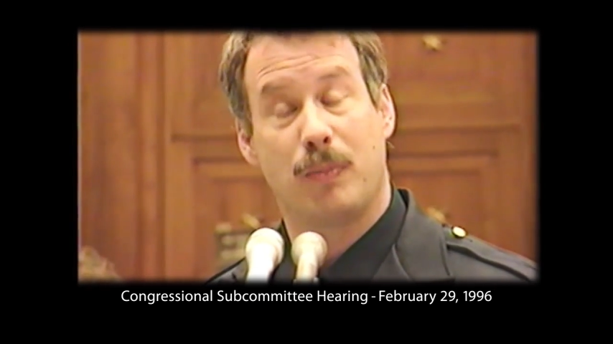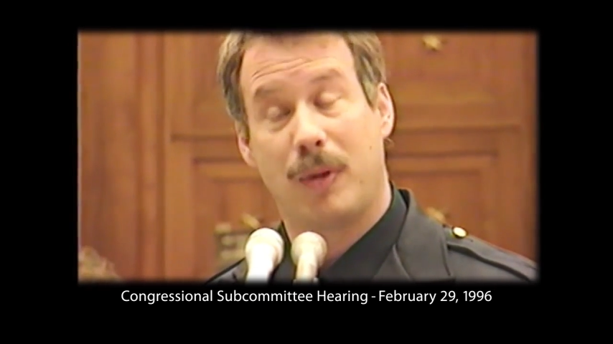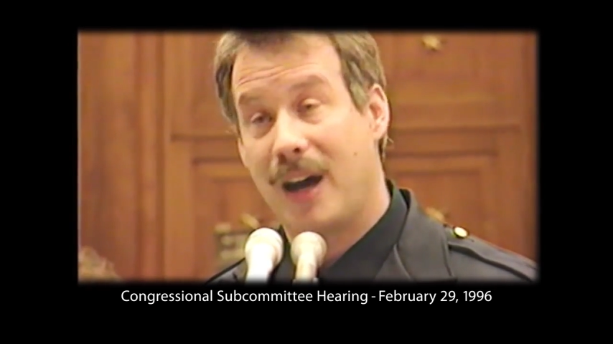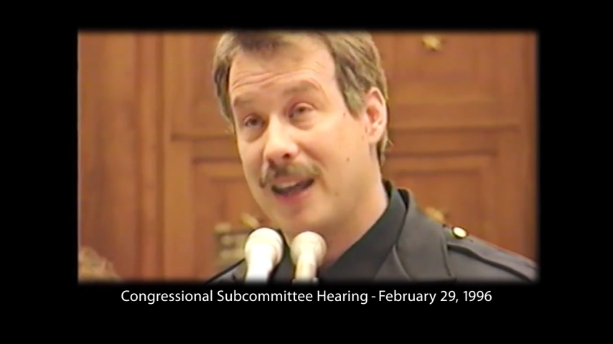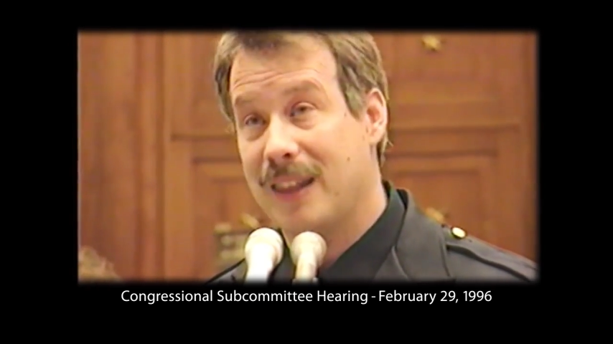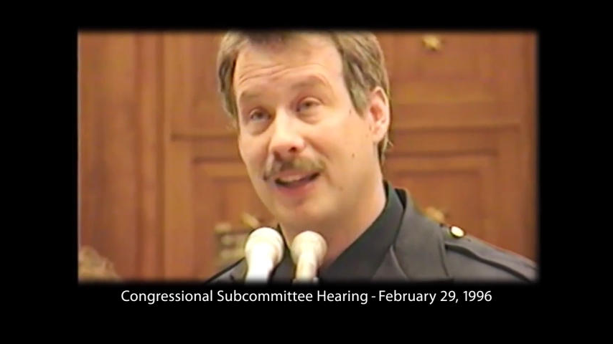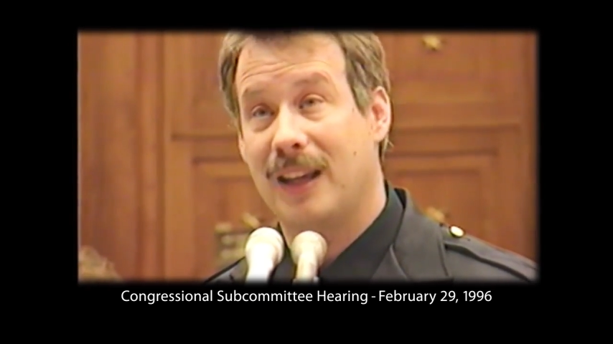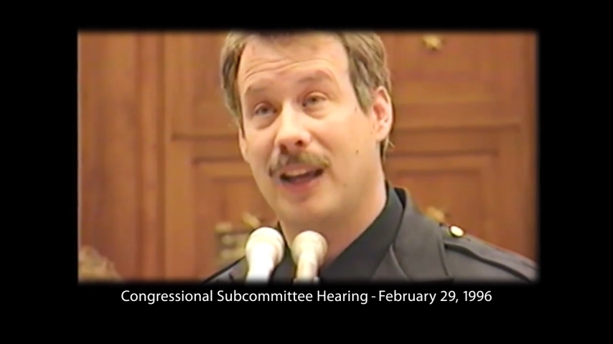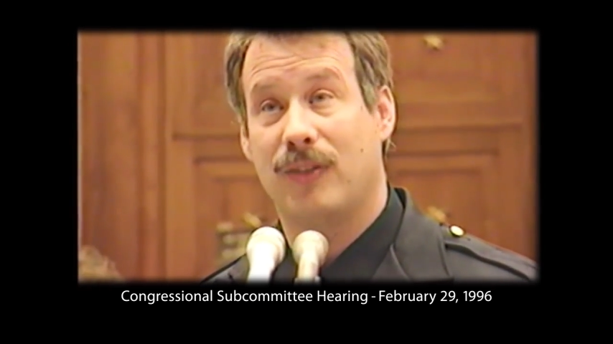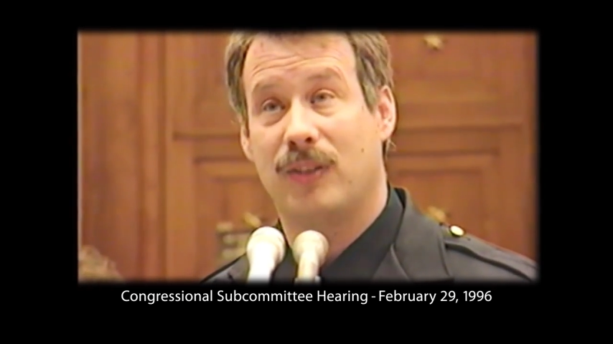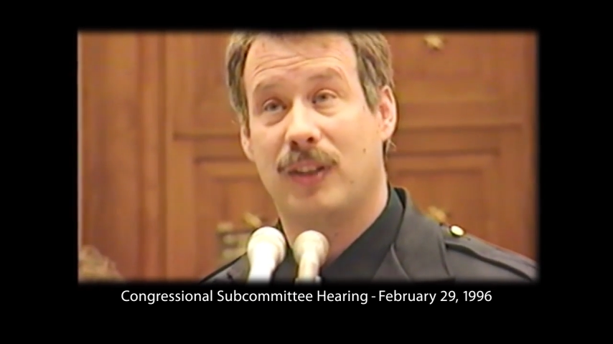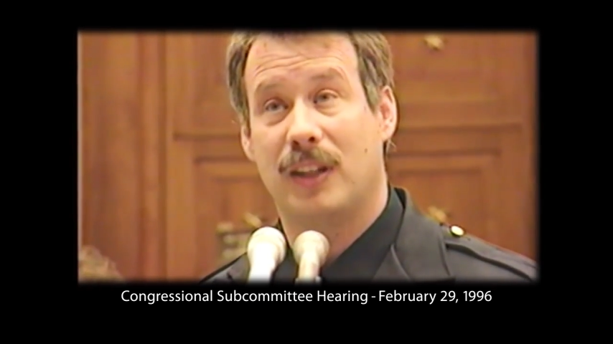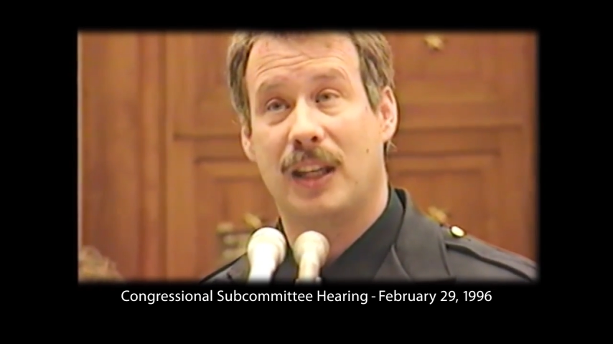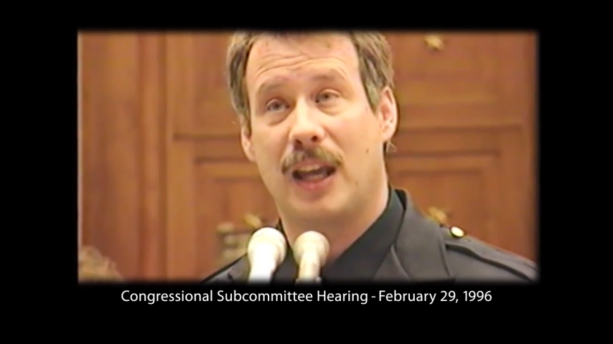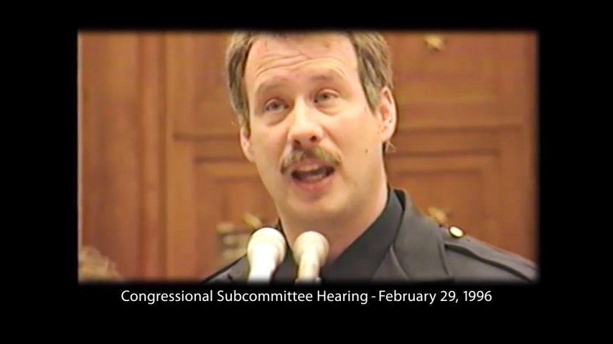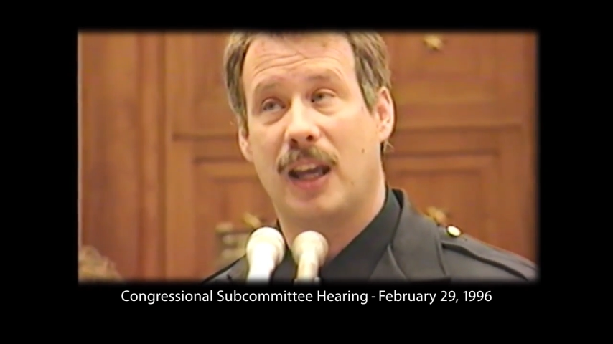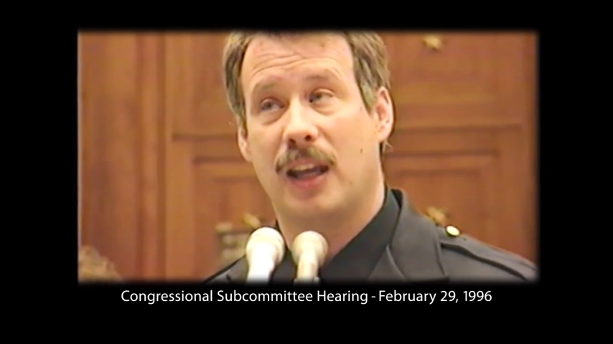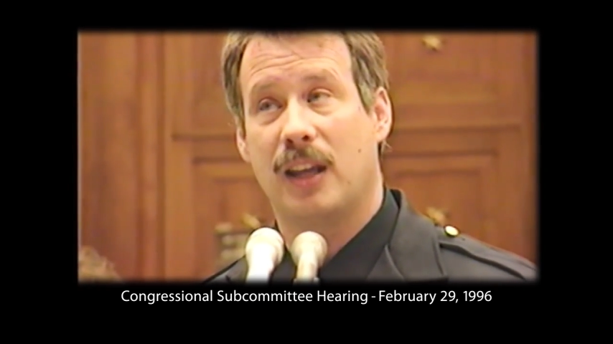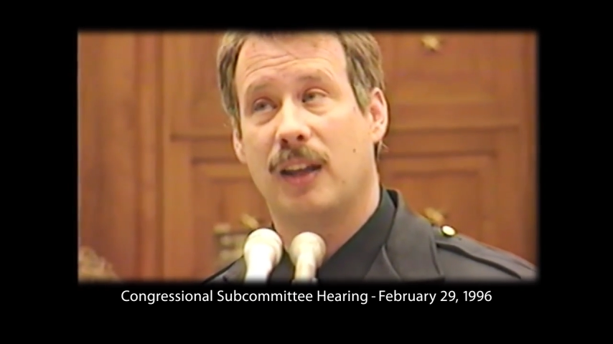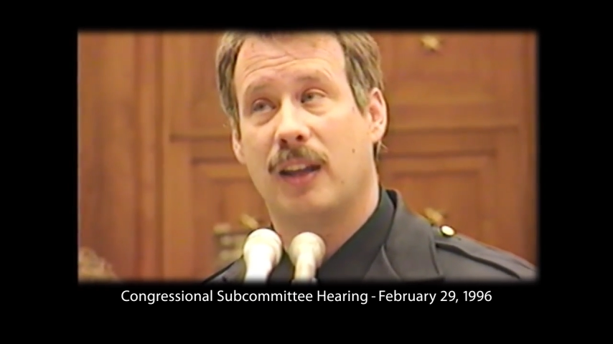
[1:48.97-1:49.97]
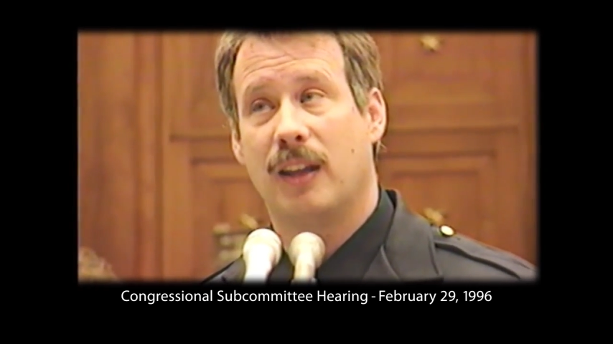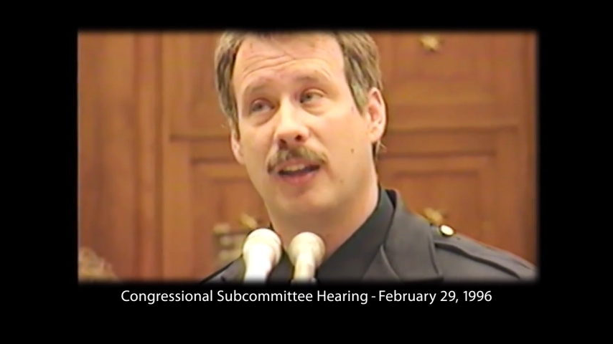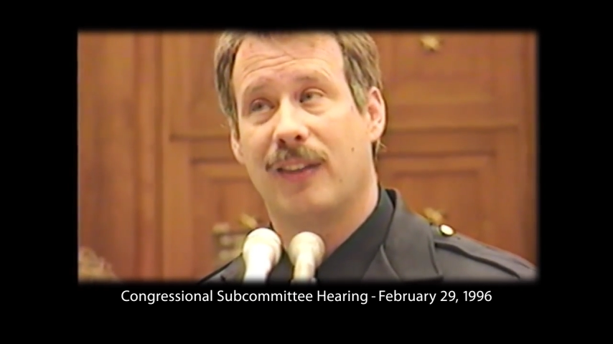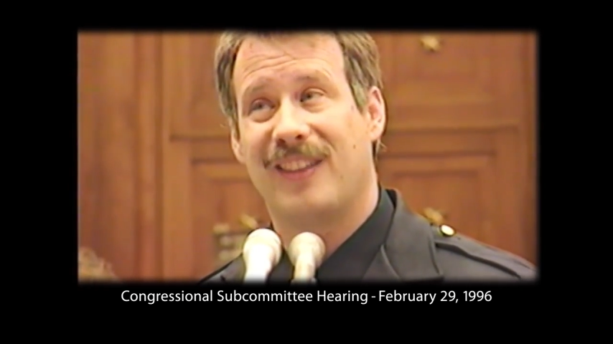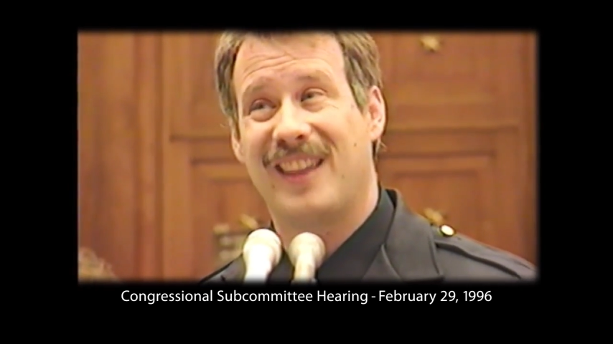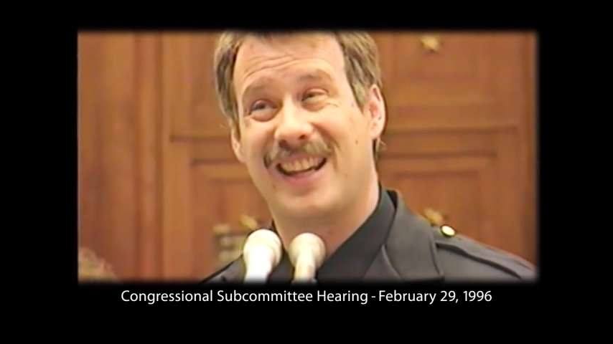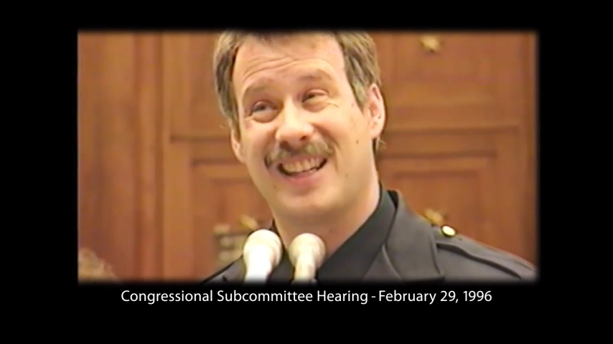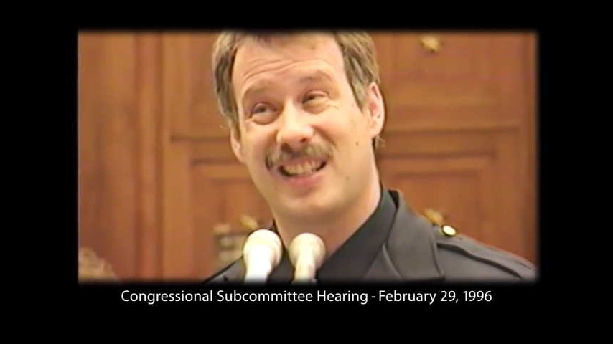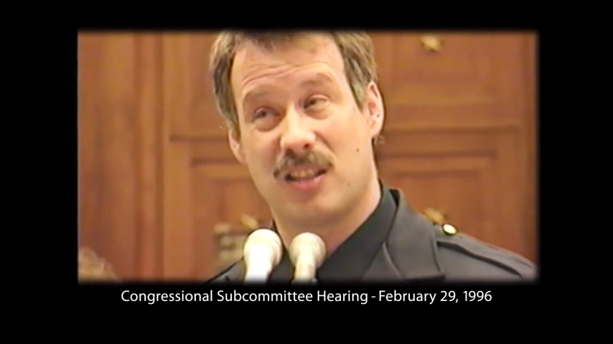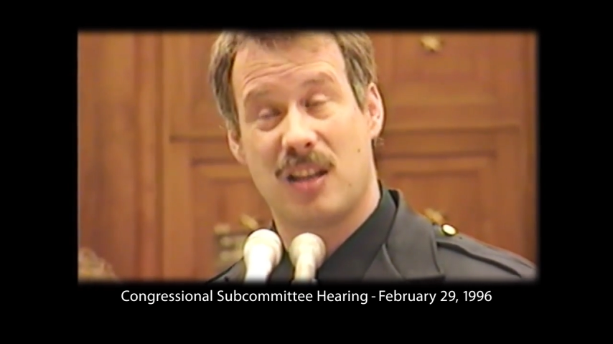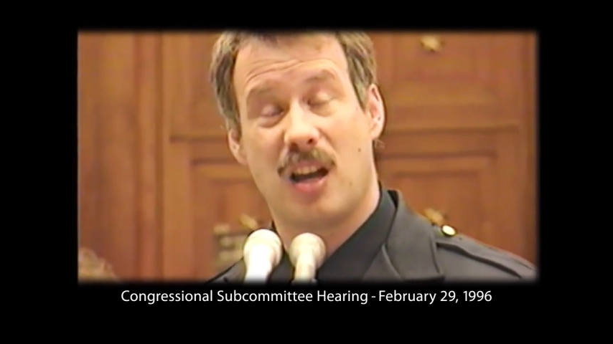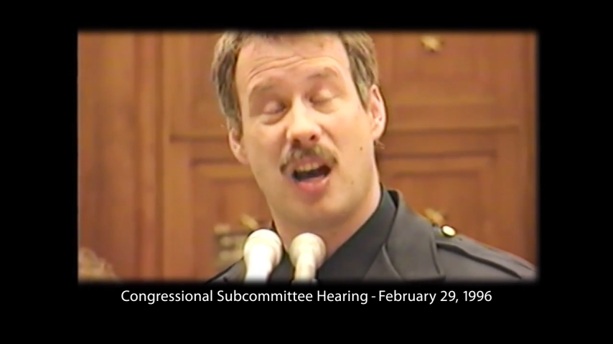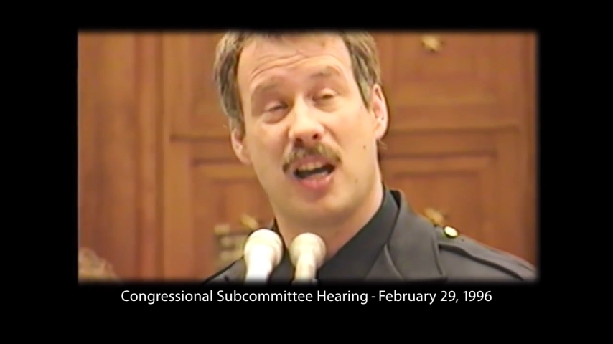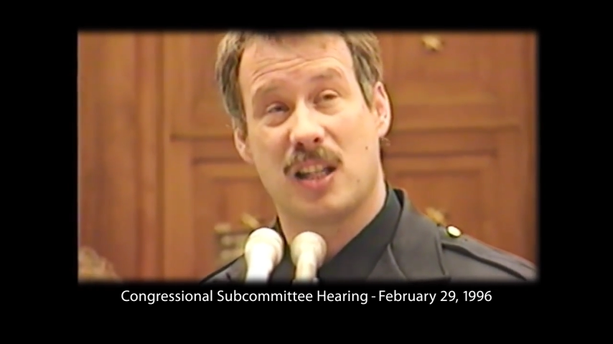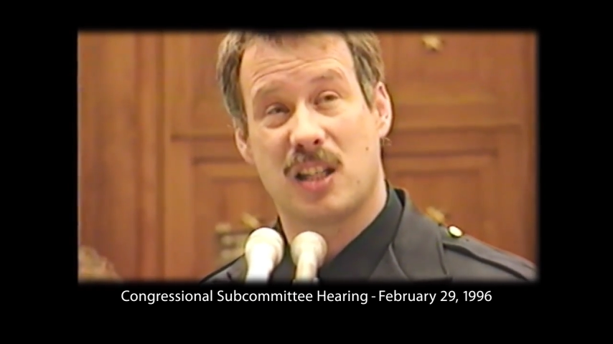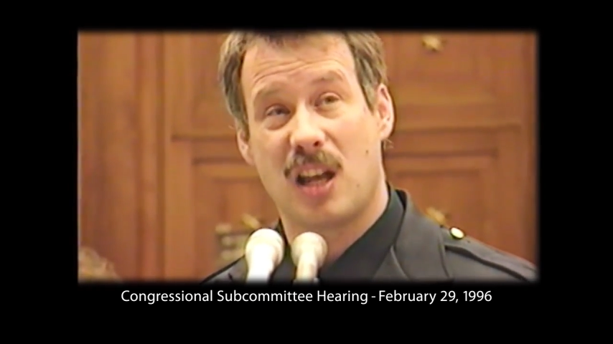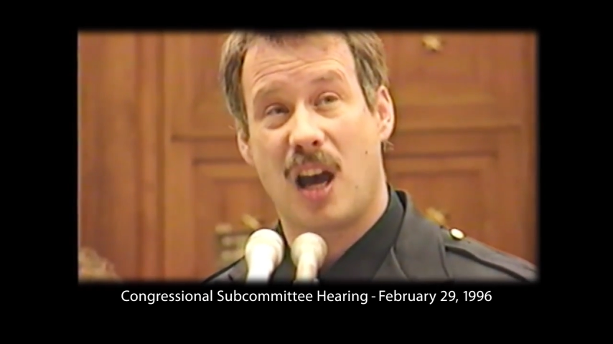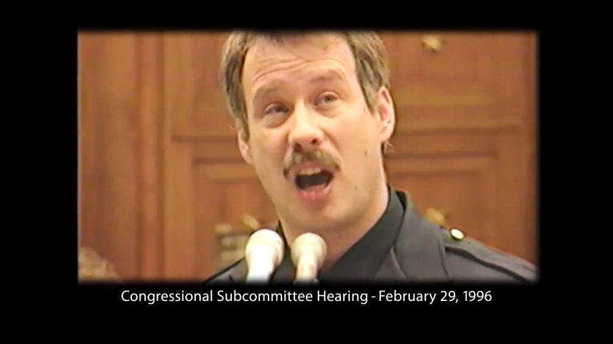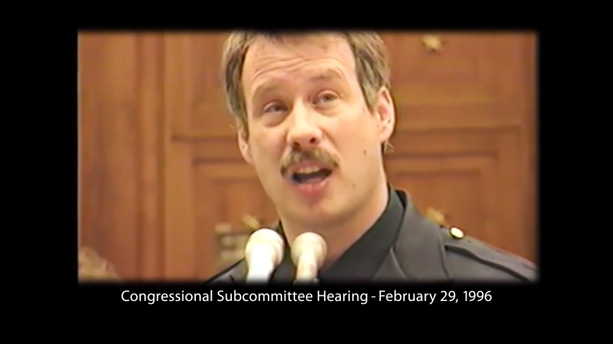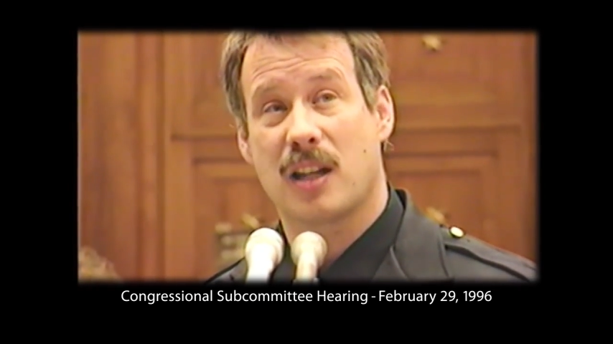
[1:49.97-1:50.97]
by the FDA that it's
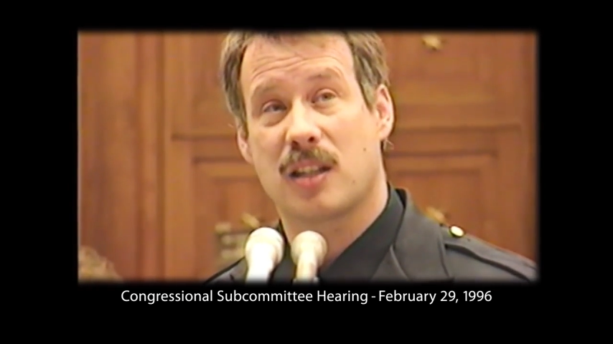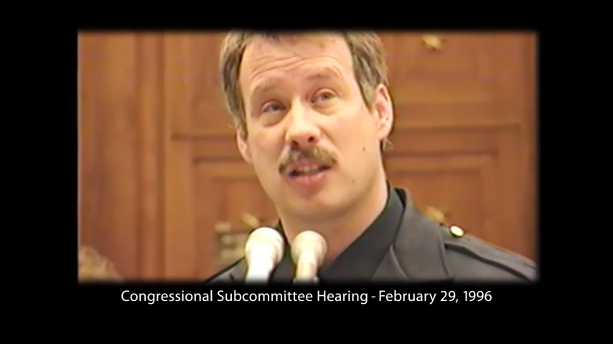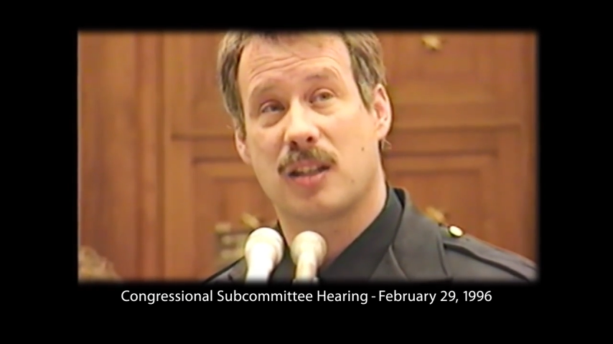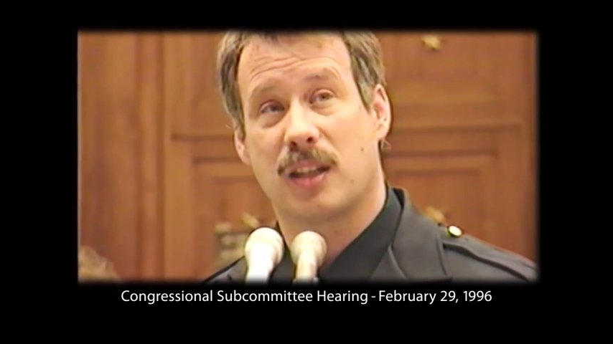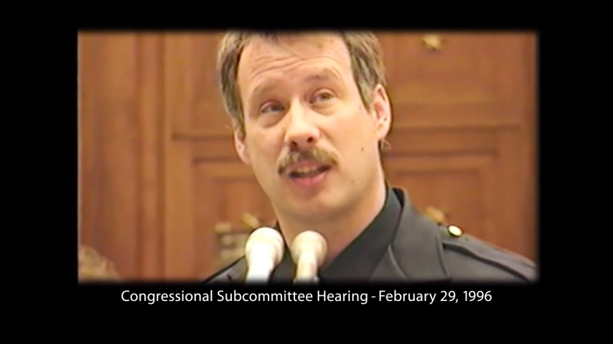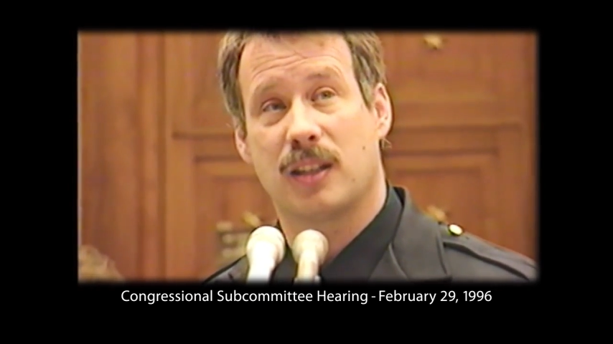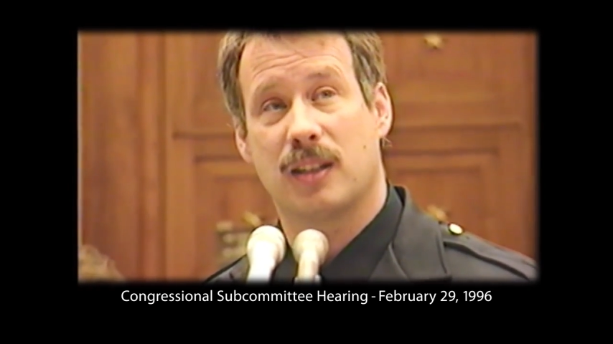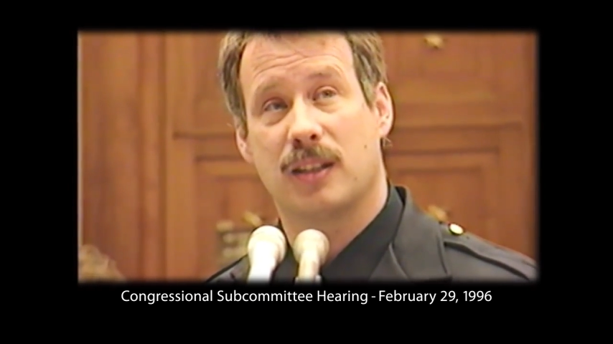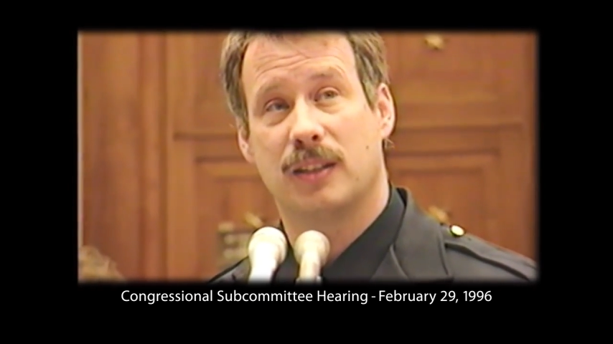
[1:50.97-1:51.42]
non-toxic.